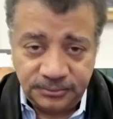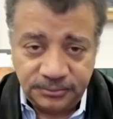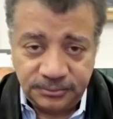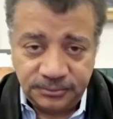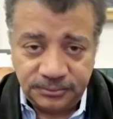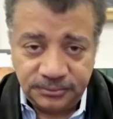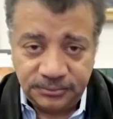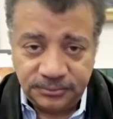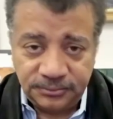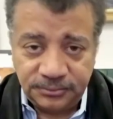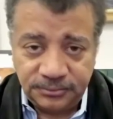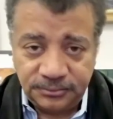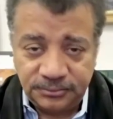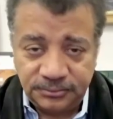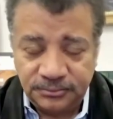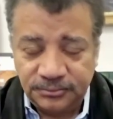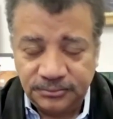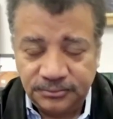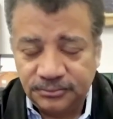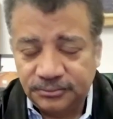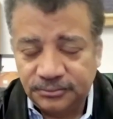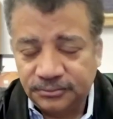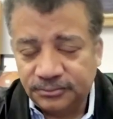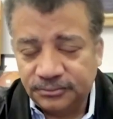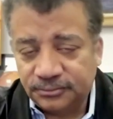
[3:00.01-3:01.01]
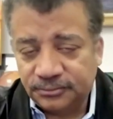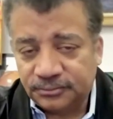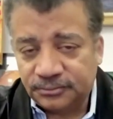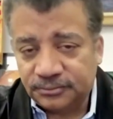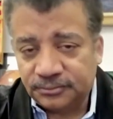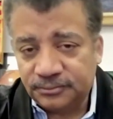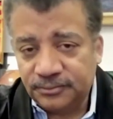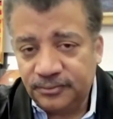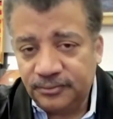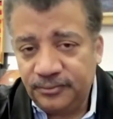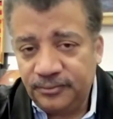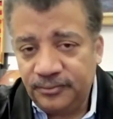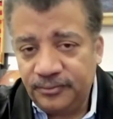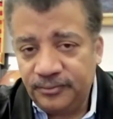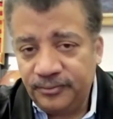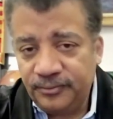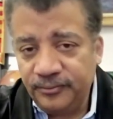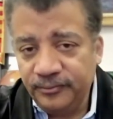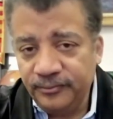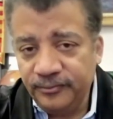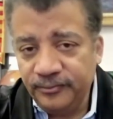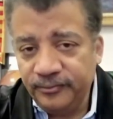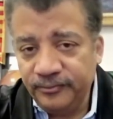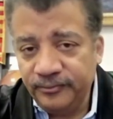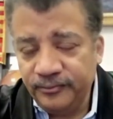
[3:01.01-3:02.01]

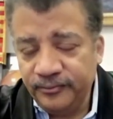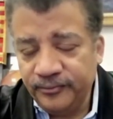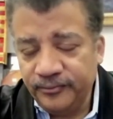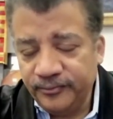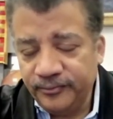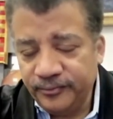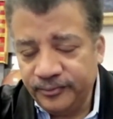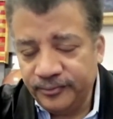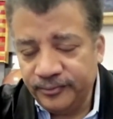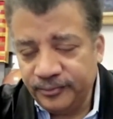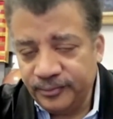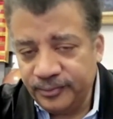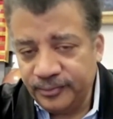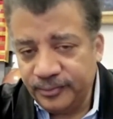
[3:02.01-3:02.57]
No words are spoken by the person on screen.